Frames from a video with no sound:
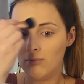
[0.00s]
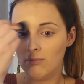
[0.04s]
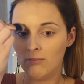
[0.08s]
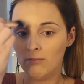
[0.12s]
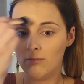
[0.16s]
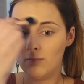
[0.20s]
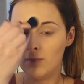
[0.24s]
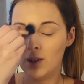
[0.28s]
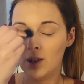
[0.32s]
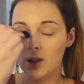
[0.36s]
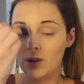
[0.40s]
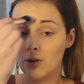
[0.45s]

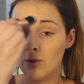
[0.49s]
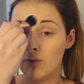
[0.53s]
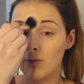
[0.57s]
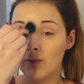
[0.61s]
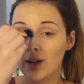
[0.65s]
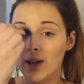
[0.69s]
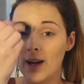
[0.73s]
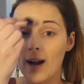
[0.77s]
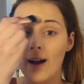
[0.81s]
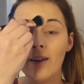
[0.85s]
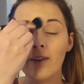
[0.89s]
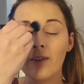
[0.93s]
you couldn't really
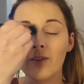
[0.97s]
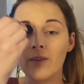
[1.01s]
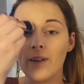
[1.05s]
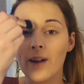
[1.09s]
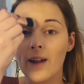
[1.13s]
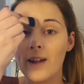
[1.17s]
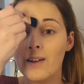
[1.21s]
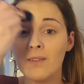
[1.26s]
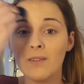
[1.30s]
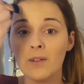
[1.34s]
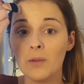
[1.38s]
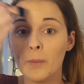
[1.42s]
ask for
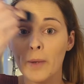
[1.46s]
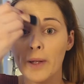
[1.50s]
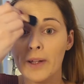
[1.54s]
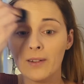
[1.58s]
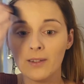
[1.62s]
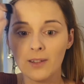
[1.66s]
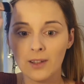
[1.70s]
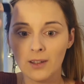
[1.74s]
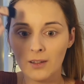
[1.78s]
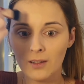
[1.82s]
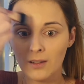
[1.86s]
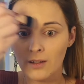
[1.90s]
anything
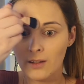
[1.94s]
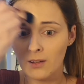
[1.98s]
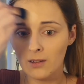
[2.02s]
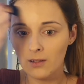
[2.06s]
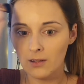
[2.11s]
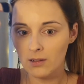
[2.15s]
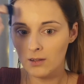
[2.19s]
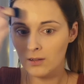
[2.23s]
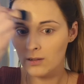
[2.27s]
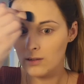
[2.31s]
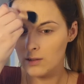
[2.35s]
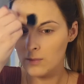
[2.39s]
better.
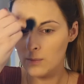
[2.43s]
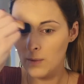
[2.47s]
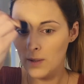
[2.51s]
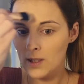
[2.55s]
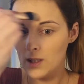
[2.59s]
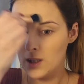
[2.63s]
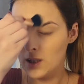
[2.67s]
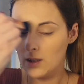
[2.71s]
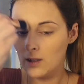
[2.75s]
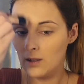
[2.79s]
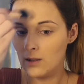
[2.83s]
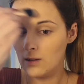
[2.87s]

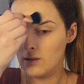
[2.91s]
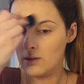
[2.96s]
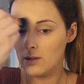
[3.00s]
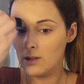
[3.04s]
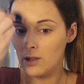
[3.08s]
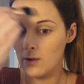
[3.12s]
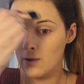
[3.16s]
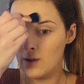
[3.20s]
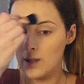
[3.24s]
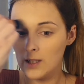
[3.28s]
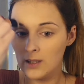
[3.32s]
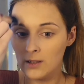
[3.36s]
Spending so
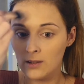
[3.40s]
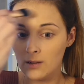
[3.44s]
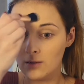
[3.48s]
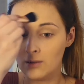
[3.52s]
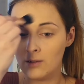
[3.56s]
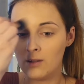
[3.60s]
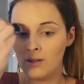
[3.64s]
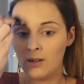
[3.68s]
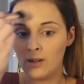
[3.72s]
little